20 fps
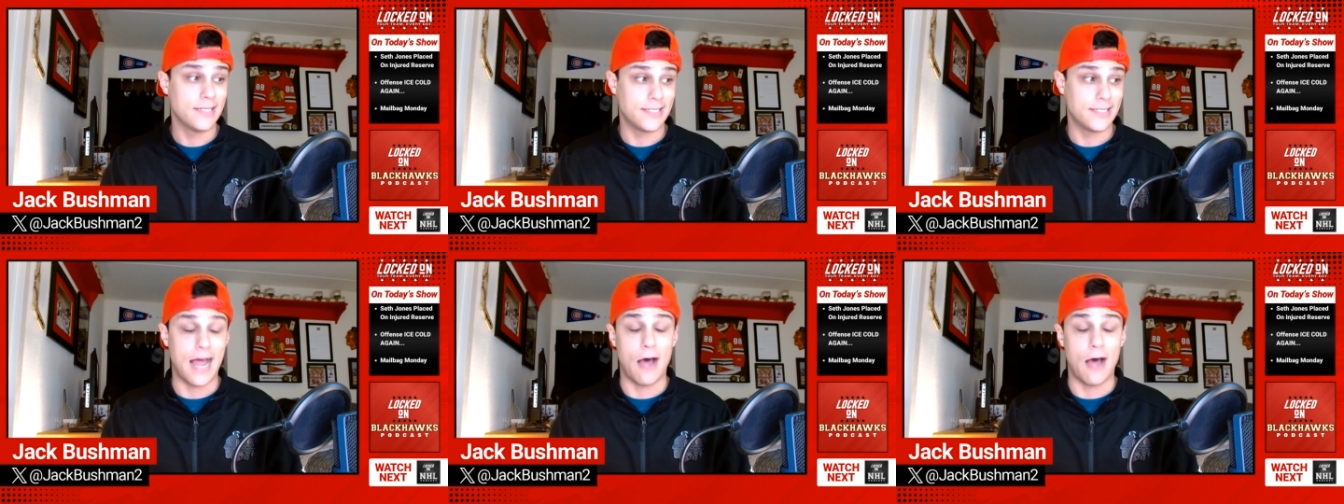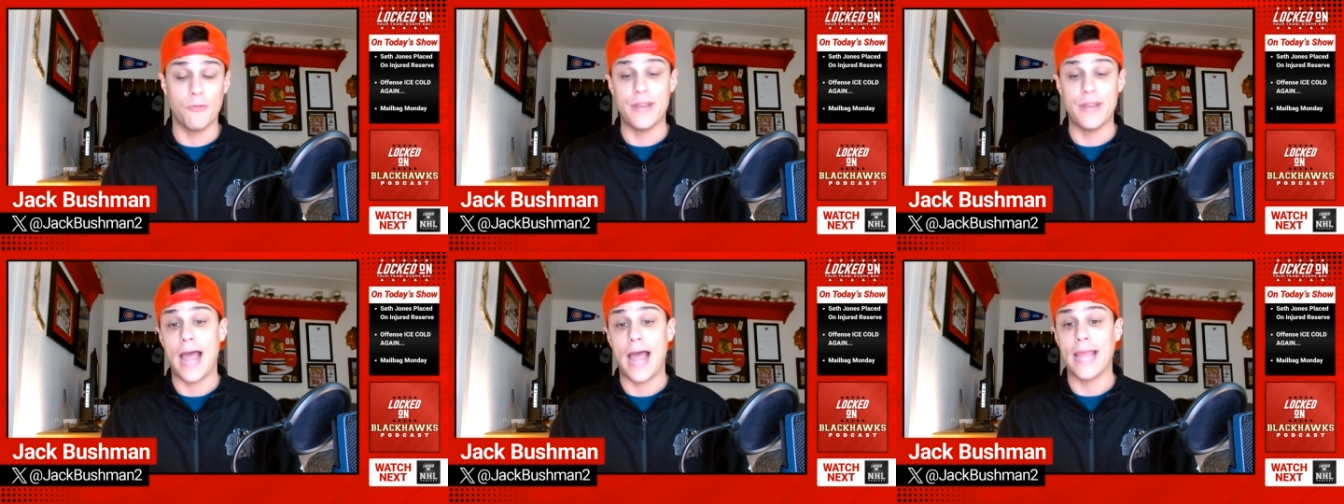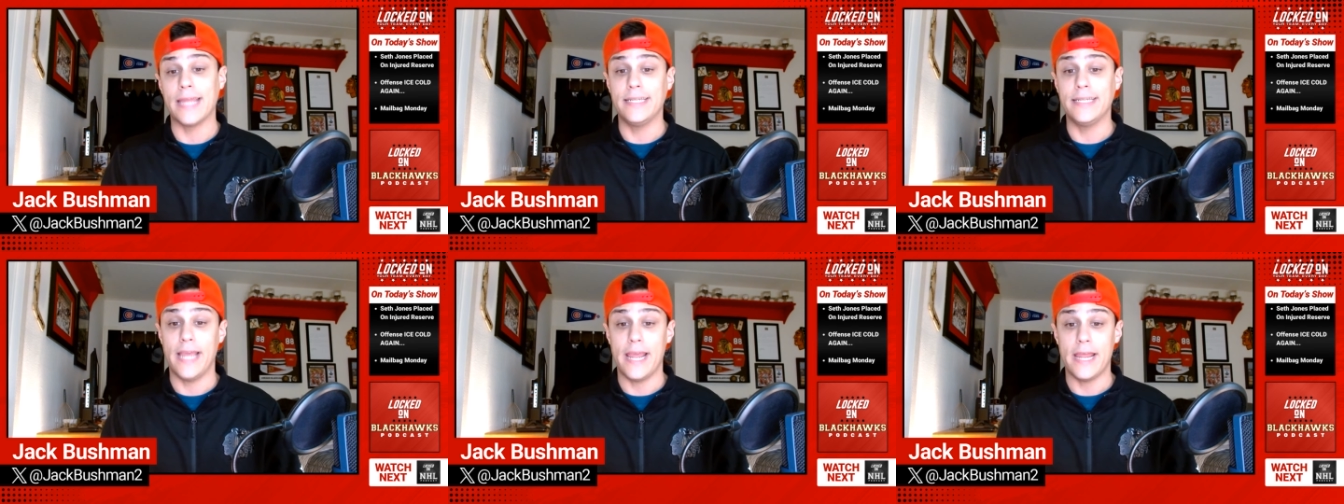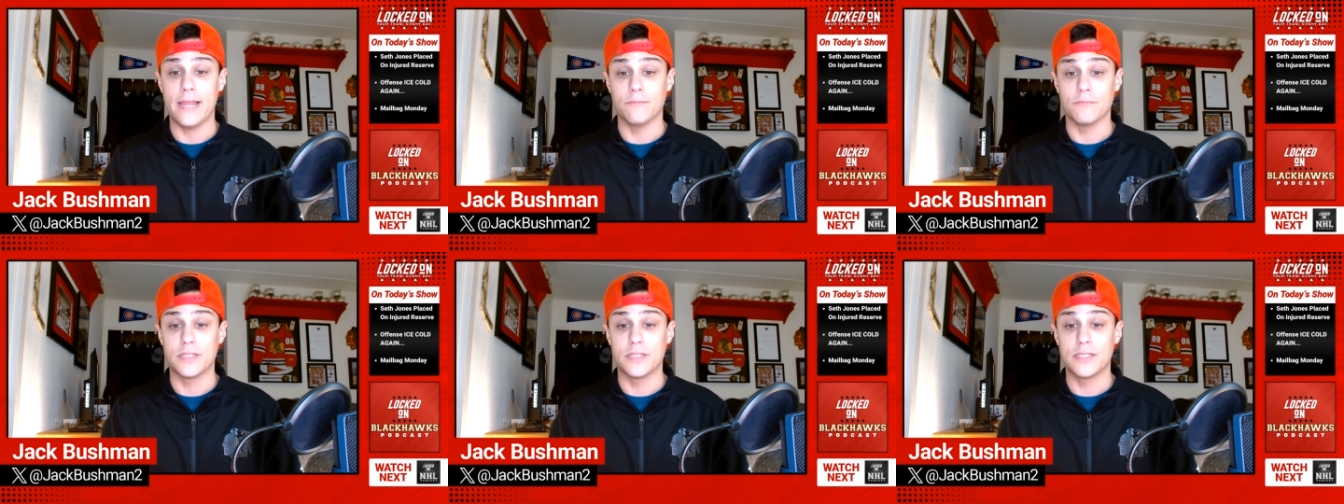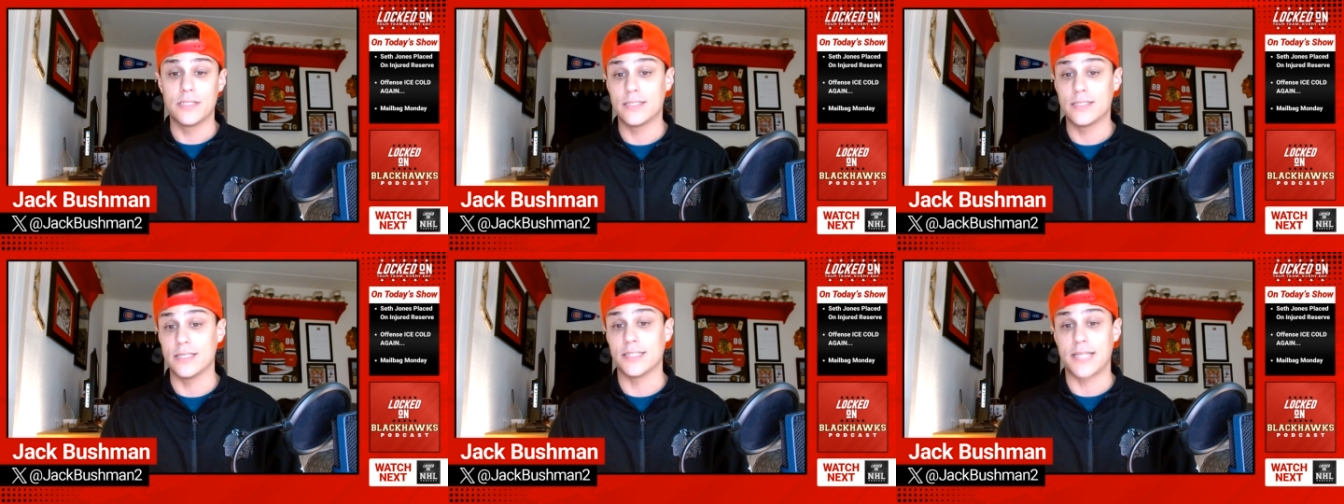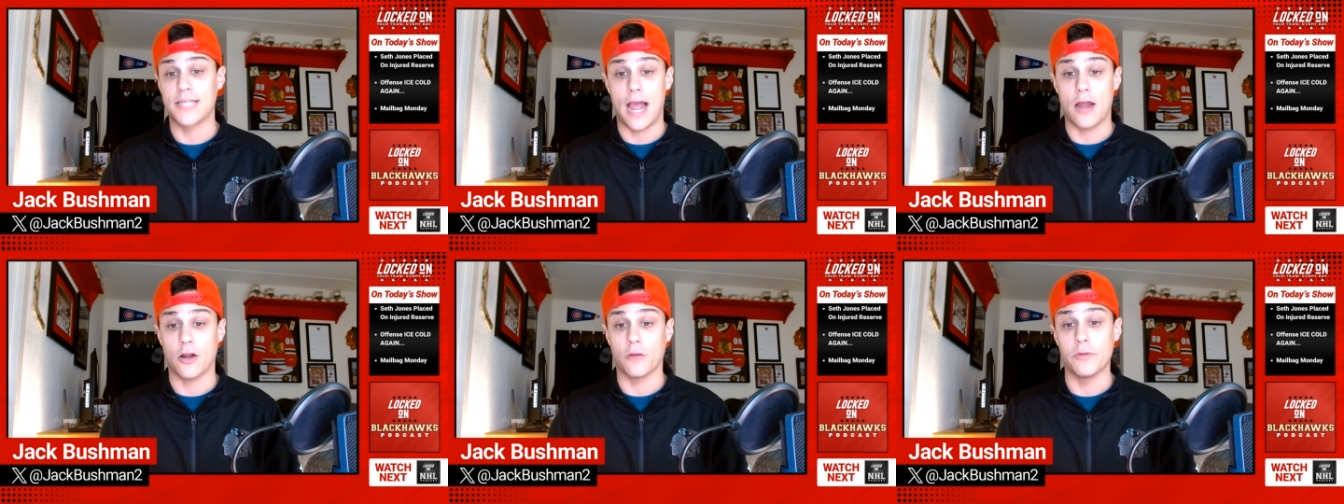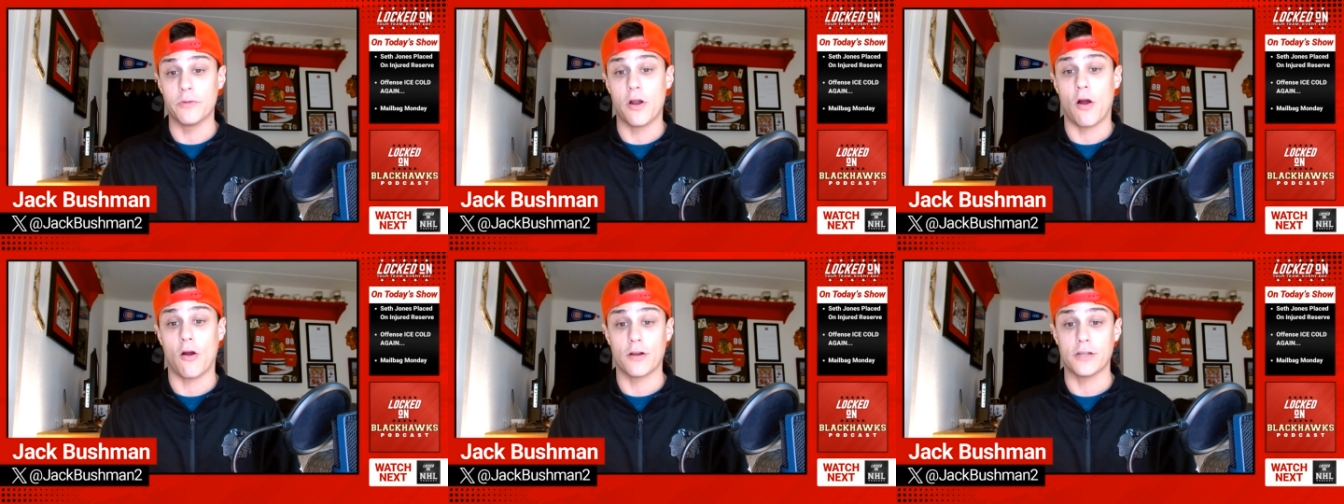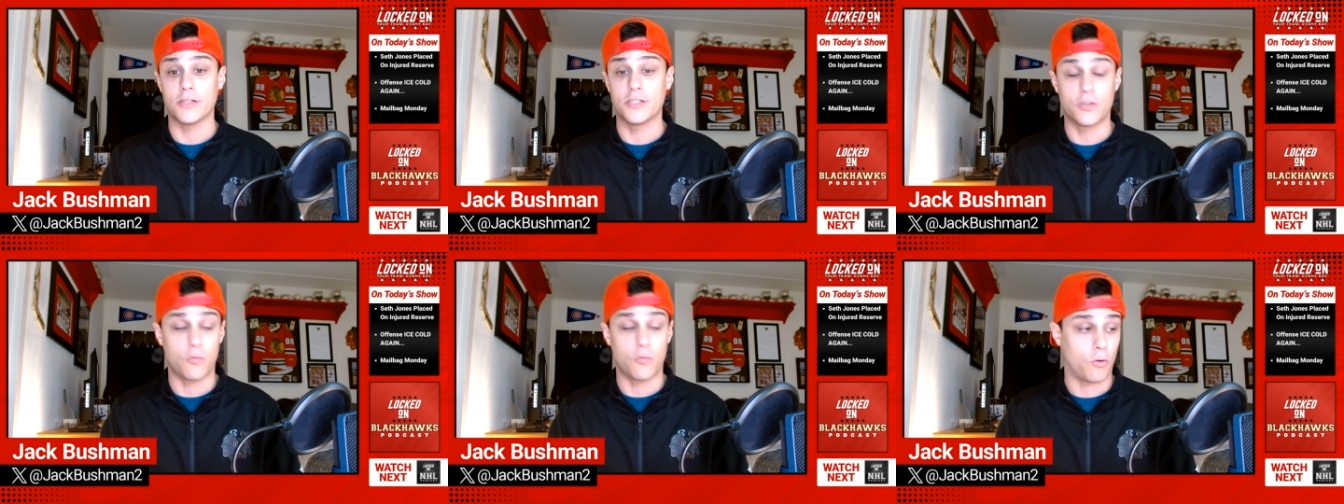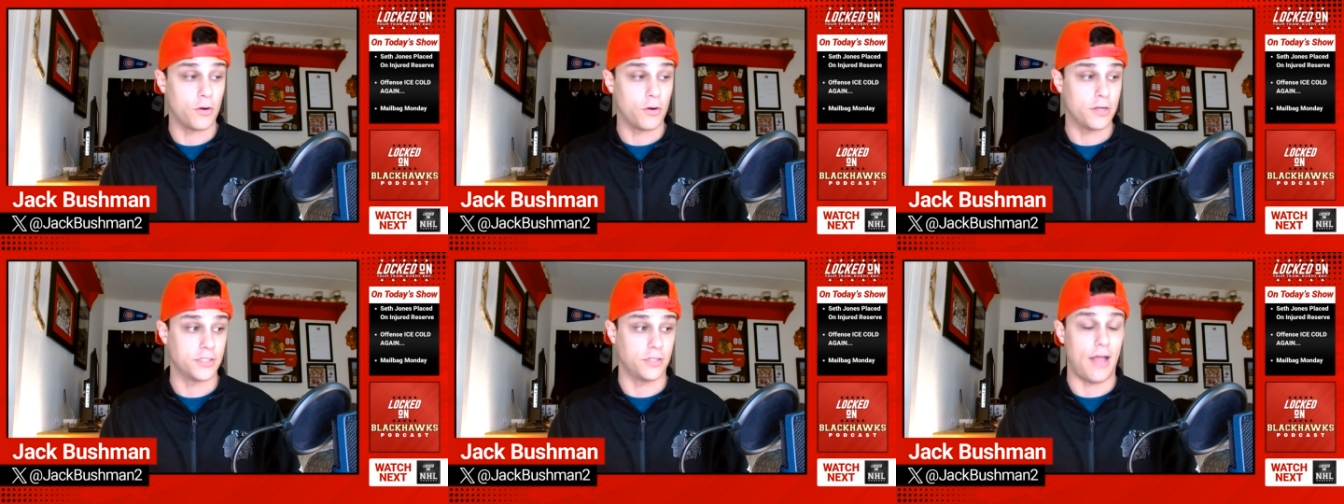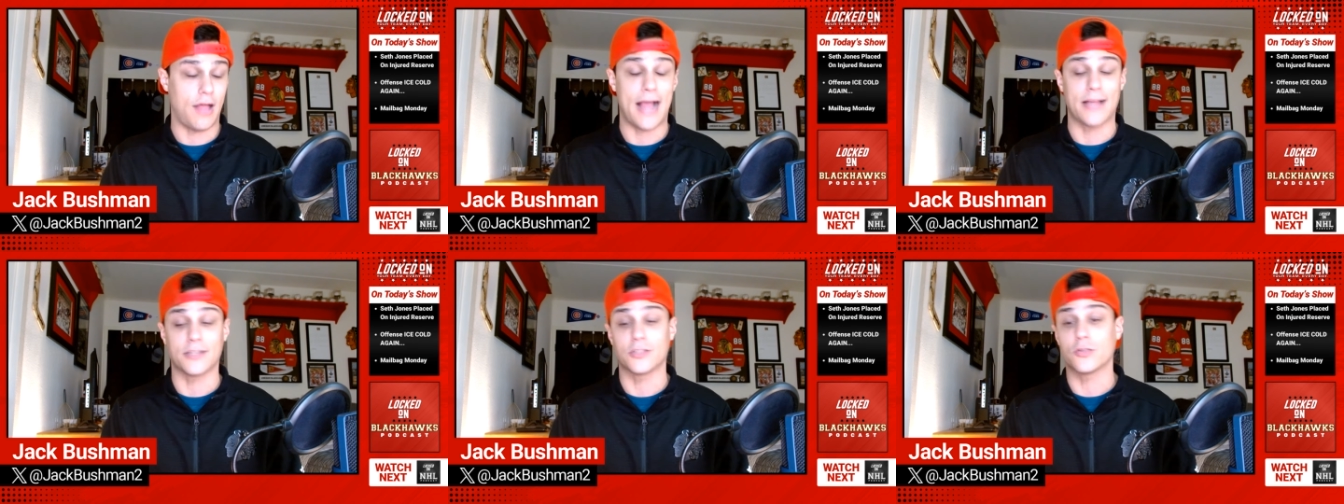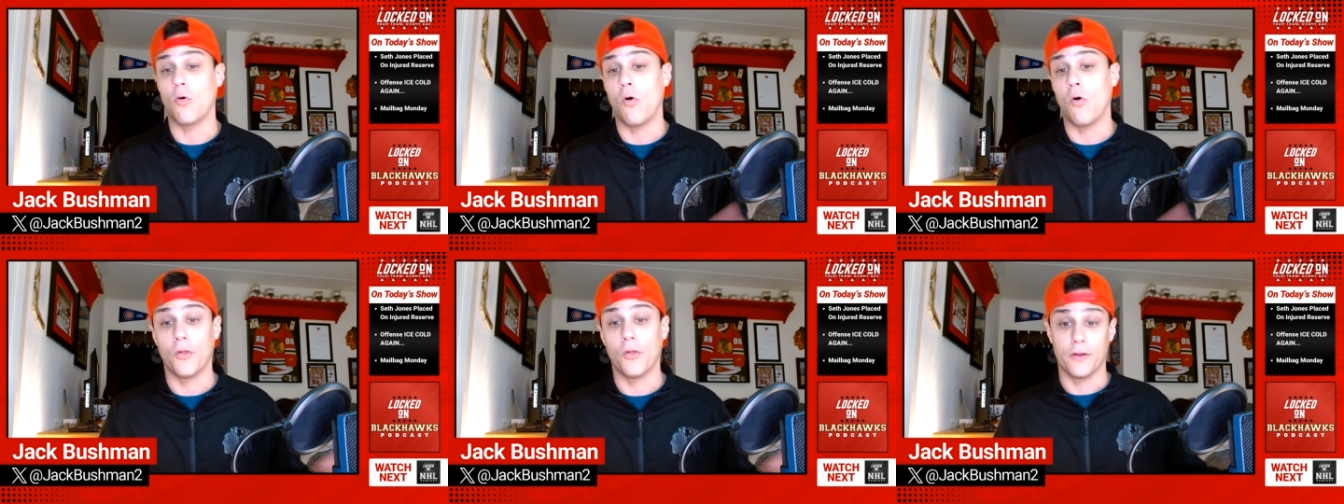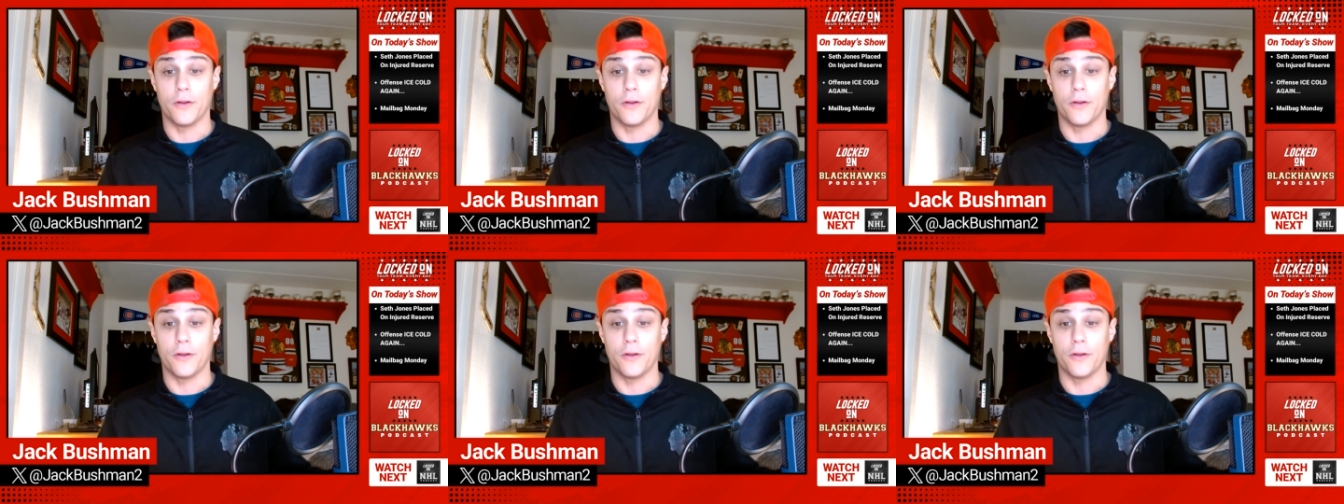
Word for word: It's now nine games since Connor Bedard has scored his last goal.